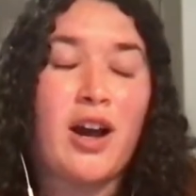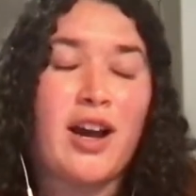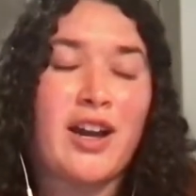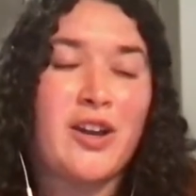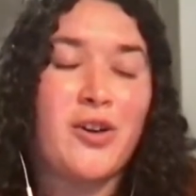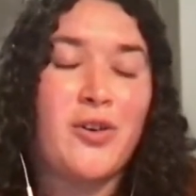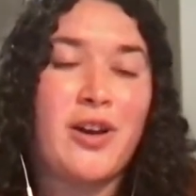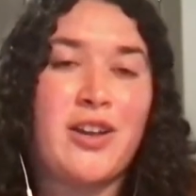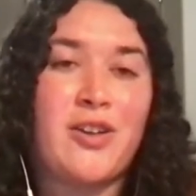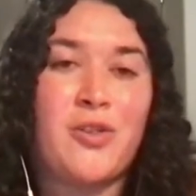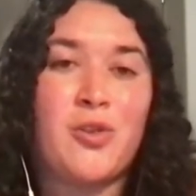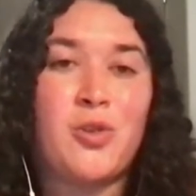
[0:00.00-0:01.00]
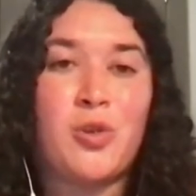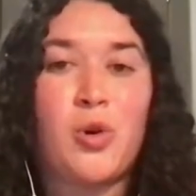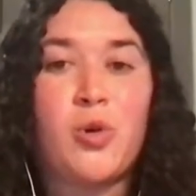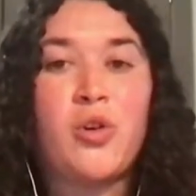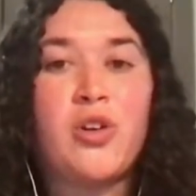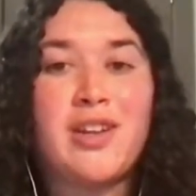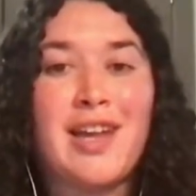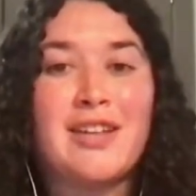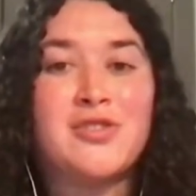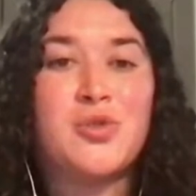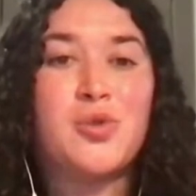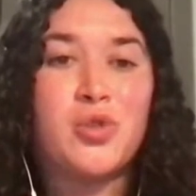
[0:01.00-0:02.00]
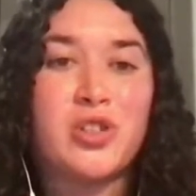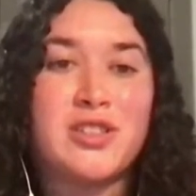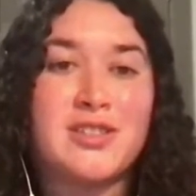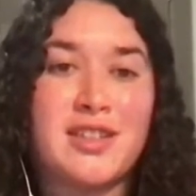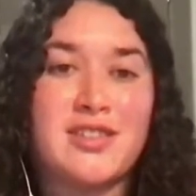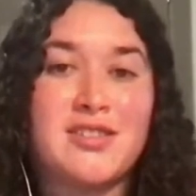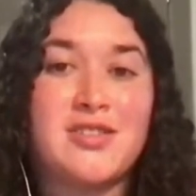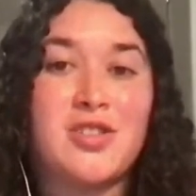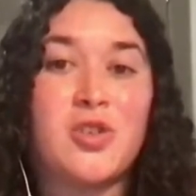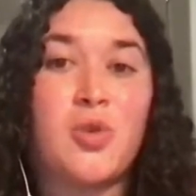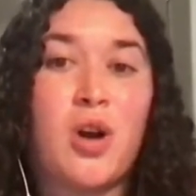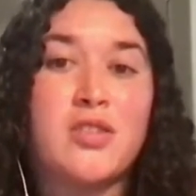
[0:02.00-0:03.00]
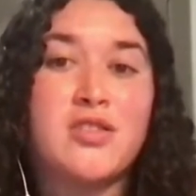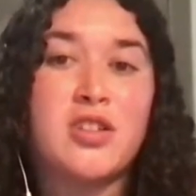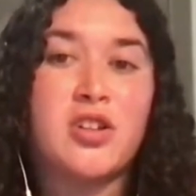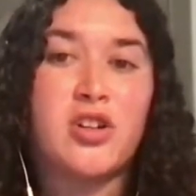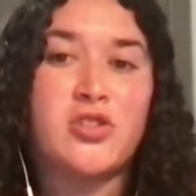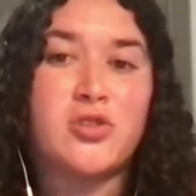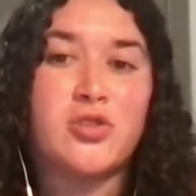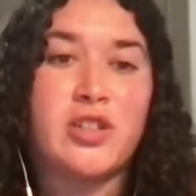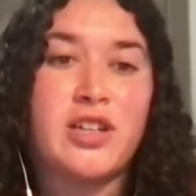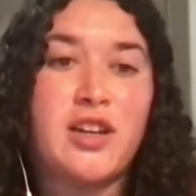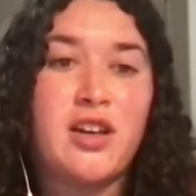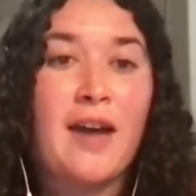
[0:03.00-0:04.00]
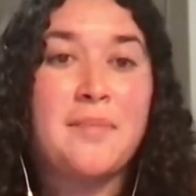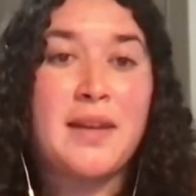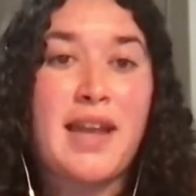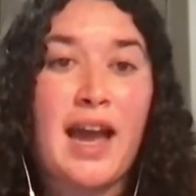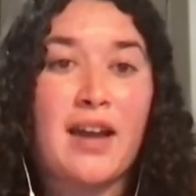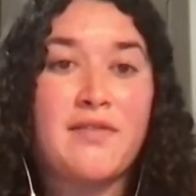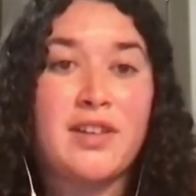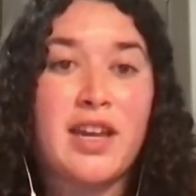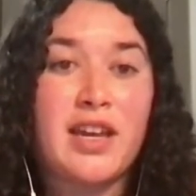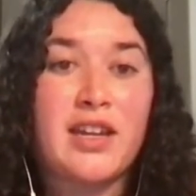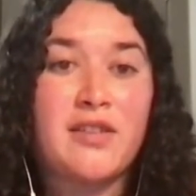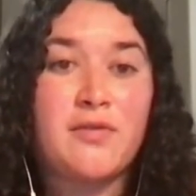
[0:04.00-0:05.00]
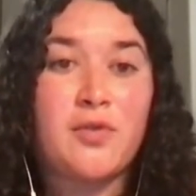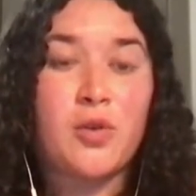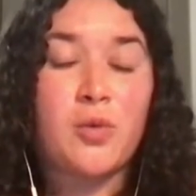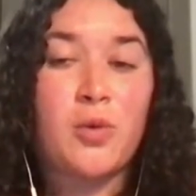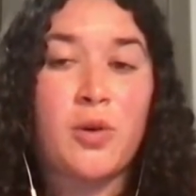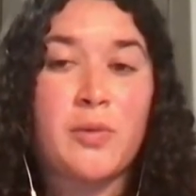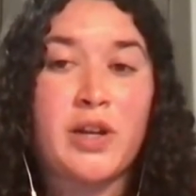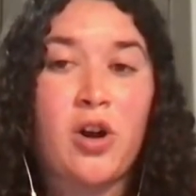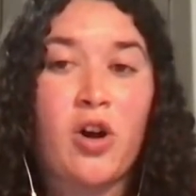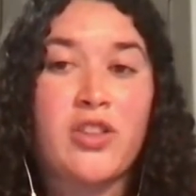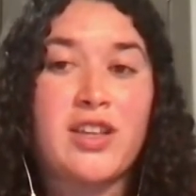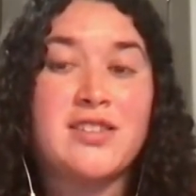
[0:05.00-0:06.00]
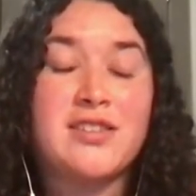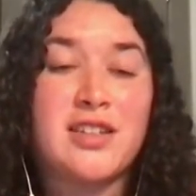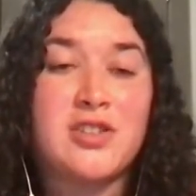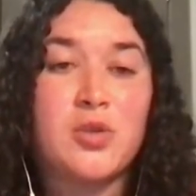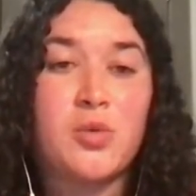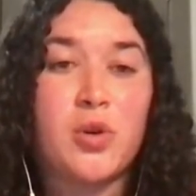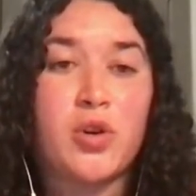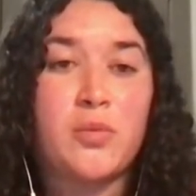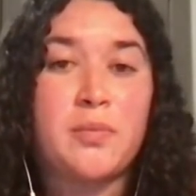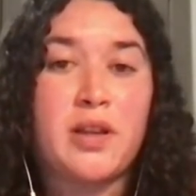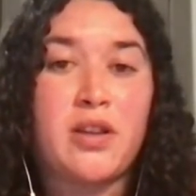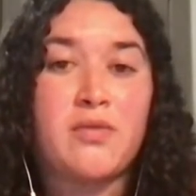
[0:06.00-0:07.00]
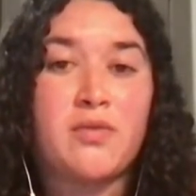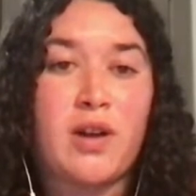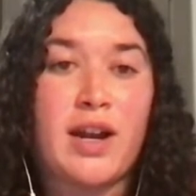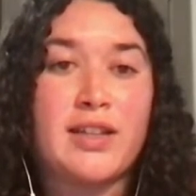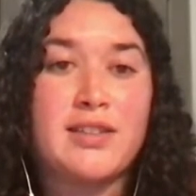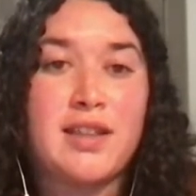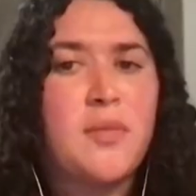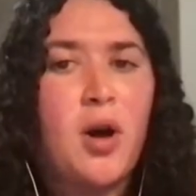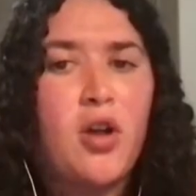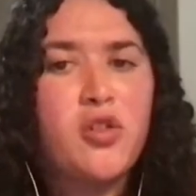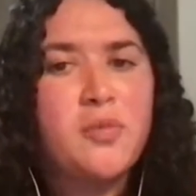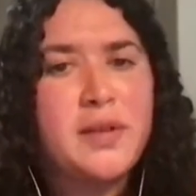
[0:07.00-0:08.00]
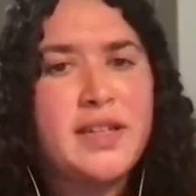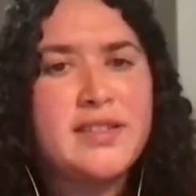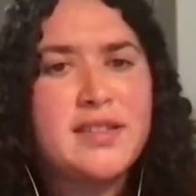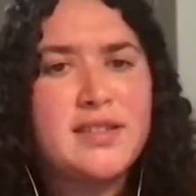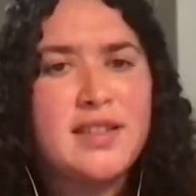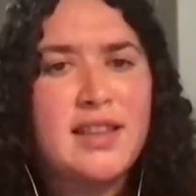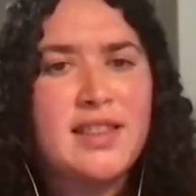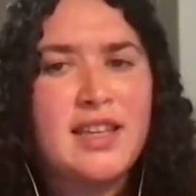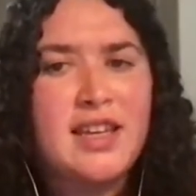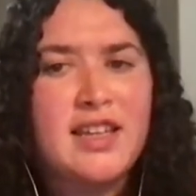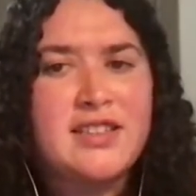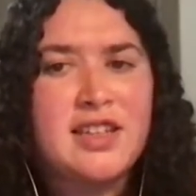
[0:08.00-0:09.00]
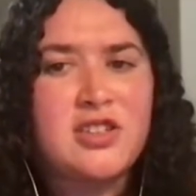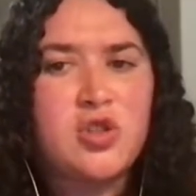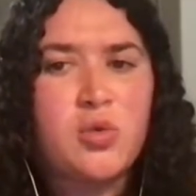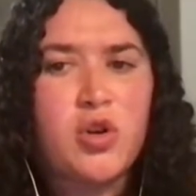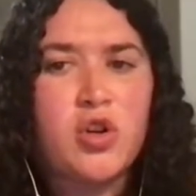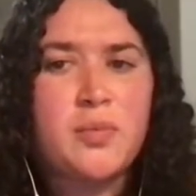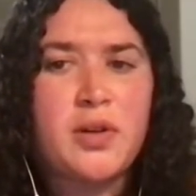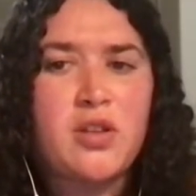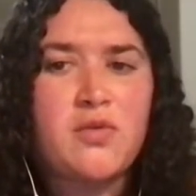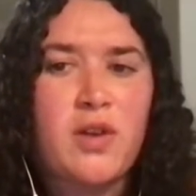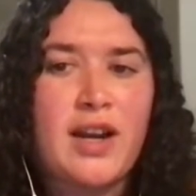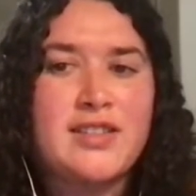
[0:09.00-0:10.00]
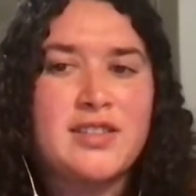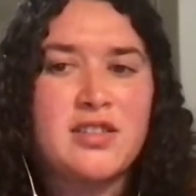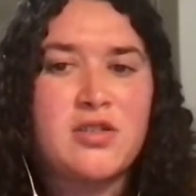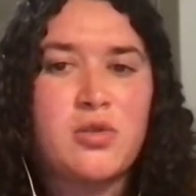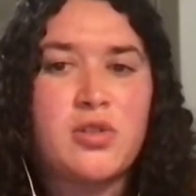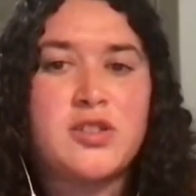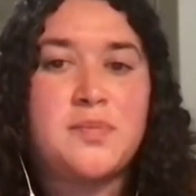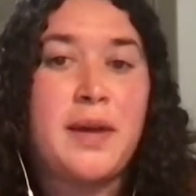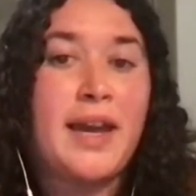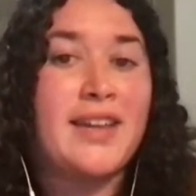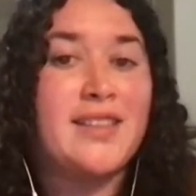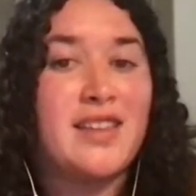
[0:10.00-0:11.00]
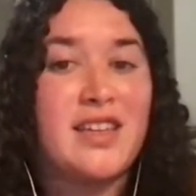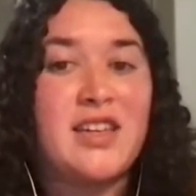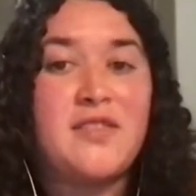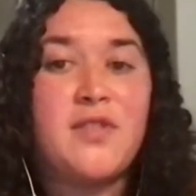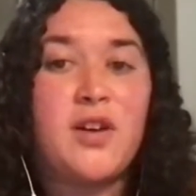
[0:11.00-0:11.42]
Ohio and other local and national organizations across the country have been advocating for what we call the Essential Worker Bill of Rights. Some other pieces that the Essential Worker Bill of Rights include is paid leave,